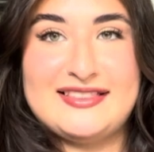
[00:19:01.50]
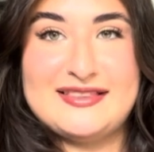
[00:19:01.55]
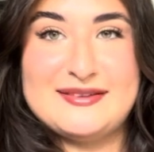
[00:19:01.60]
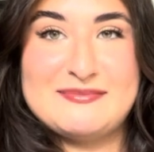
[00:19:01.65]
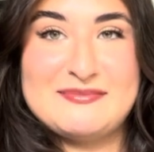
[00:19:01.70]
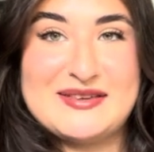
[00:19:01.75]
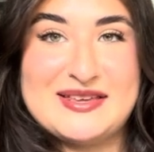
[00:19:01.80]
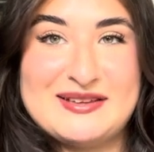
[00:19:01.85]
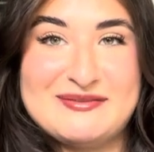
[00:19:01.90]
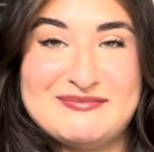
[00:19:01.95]
the
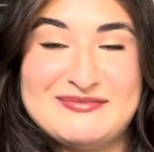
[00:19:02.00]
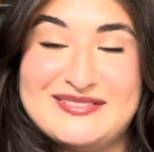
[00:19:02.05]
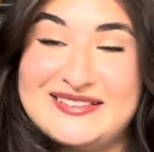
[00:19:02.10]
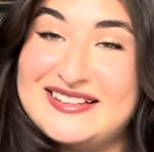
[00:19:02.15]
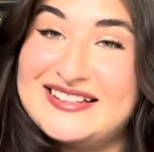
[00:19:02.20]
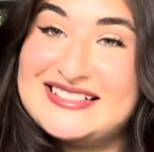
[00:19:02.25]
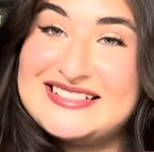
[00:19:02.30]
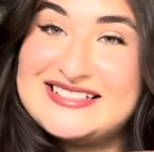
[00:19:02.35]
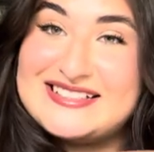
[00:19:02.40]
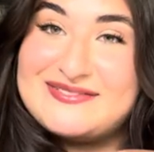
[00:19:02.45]
pink
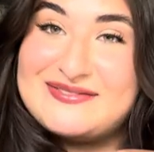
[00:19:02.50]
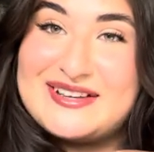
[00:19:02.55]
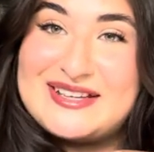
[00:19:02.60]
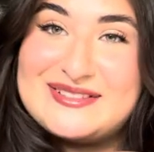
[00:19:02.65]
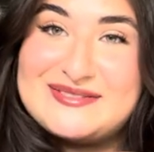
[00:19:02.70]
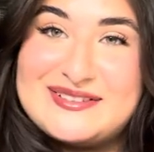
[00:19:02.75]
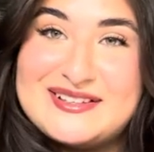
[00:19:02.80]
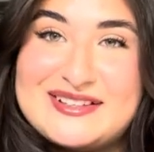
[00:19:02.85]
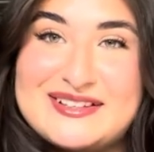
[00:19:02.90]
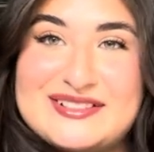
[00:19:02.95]
blush. It
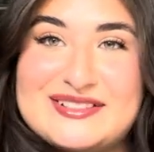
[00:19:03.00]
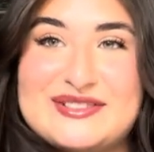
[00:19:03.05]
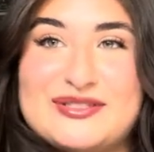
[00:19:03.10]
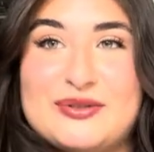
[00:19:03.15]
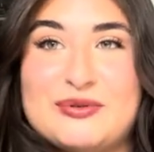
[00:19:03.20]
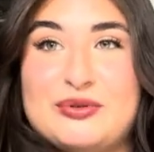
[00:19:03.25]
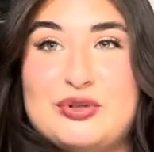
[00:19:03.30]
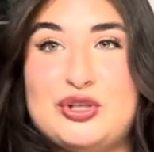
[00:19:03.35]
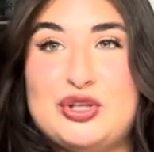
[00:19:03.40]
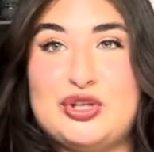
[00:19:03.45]
makes me look
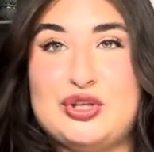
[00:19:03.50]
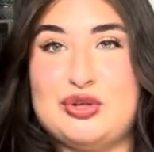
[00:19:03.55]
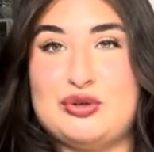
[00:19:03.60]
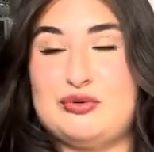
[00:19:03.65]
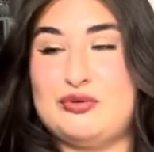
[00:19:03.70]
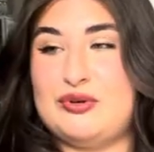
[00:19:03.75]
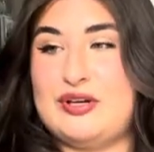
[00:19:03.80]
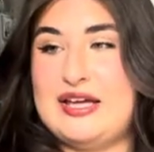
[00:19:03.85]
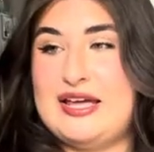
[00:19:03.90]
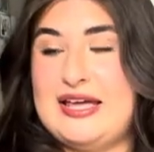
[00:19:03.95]
so
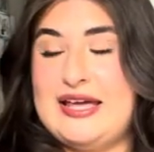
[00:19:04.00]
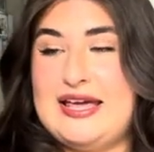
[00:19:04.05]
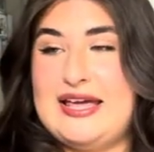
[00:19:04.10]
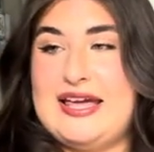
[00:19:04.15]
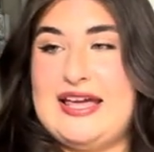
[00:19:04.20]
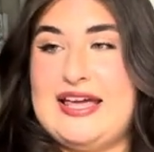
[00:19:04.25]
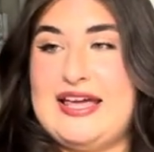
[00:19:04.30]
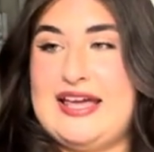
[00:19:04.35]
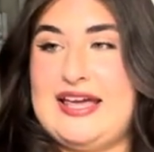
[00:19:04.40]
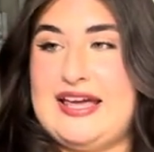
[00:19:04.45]
cute
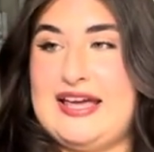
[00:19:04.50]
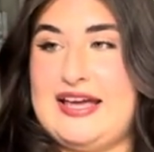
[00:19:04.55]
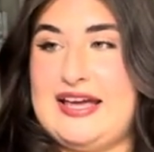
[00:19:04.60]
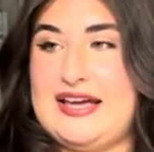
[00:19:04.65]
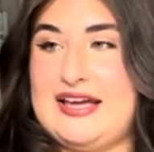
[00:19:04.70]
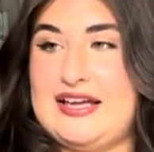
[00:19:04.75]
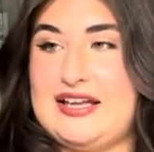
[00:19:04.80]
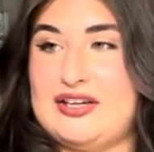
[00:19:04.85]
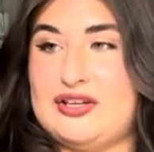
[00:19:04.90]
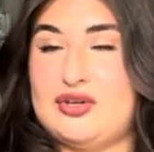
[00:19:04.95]

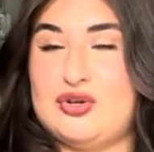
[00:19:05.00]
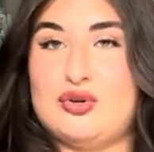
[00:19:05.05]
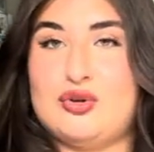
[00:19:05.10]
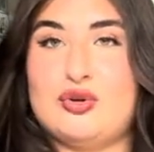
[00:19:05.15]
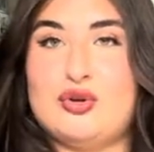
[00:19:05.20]
and